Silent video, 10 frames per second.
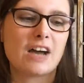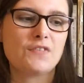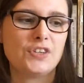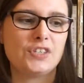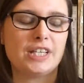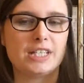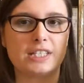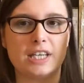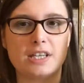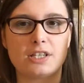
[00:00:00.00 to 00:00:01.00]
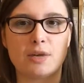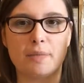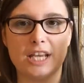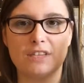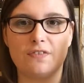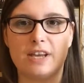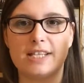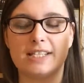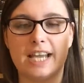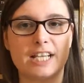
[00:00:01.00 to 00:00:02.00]
after she has kissed her best
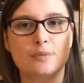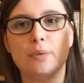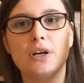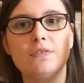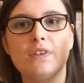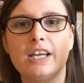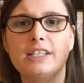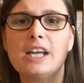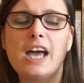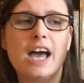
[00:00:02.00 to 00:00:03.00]
friend's ex-boyfriend,